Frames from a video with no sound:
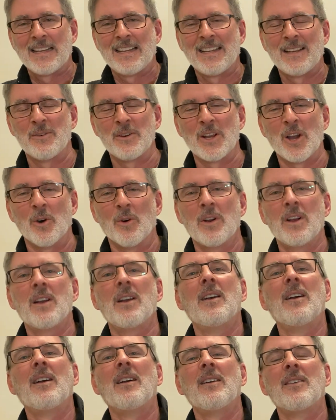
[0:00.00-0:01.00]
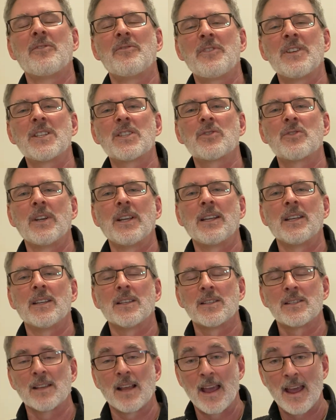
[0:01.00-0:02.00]
here we go. 5th string
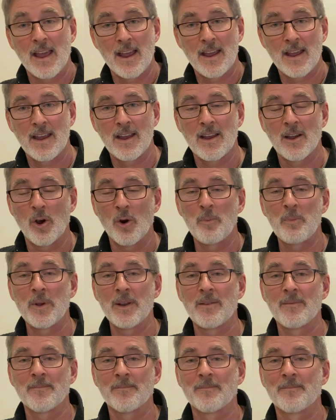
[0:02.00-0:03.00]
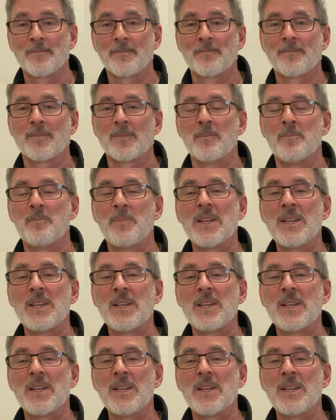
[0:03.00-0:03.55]
is A open,